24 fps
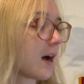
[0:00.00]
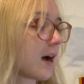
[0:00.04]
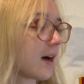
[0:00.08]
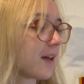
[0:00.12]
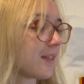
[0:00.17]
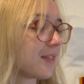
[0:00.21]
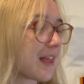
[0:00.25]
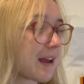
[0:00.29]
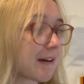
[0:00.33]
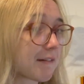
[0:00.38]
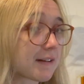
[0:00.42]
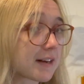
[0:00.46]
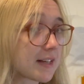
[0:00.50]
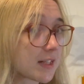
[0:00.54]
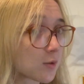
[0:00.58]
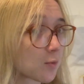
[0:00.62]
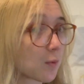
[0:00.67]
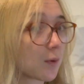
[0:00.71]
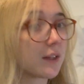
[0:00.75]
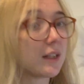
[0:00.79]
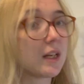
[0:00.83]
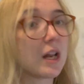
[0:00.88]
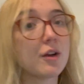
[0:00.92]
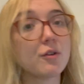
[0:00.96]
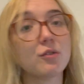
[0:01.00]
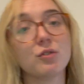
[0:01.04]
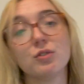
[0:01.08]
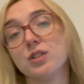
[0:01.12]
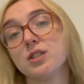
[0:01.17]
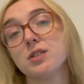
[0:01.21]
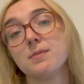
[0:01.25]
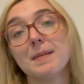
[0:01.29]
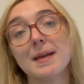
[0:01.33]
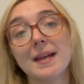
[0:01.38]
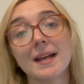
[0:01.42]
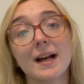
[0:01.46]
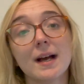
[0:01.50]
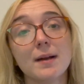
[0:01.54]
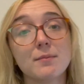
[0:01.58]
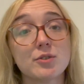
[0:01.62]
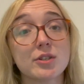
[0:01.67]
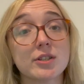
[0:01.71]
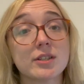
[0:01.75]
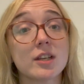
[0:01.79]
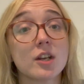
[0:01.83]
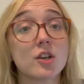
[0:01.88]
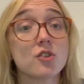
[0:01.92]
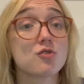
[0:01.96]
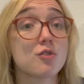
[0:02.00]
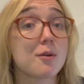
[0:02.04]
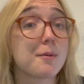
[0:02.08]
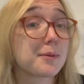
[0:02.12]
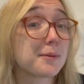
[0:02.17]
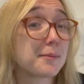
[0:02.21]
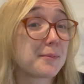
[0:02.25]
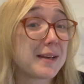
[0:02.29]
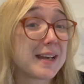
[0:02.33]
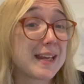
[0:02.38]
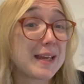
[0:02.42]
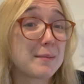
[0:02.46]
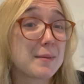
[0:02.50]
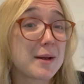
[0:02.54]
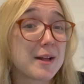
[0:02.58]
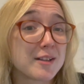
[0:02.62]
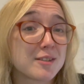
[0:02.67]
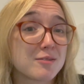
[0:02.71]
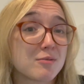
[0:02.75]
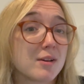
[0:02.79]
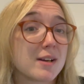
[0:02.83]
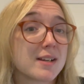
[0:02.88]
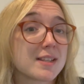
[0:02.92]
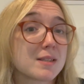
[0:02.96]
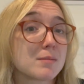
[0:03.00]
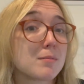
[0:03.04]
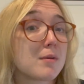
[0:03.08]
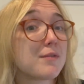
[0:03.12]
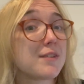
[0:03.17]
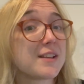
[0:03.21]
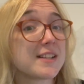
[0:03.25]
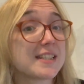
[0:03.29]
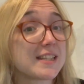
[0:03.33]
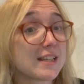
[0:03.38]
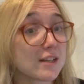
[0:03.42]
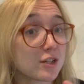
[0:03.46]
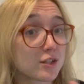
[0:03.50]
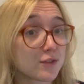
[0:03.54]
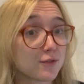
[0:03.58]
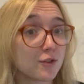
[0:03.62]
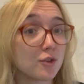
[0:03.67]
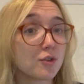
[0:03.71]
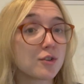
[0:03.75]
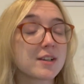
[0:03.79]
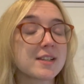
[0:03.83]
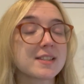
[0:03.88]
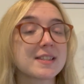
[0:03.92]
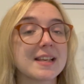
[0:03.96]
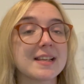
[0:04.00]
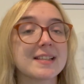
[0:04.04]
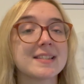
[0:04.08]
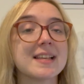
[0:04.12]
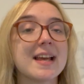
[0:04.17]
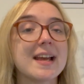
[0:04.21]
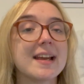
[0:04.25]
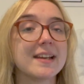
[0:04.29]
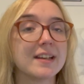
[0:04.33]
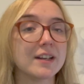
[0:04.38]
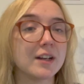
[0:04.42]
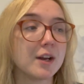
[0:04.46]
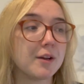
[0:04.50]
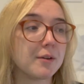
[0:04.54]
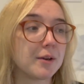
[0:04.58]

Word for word: there is one local to me. I'm just going to drop them an email to ask them if it's useful because they say, you know,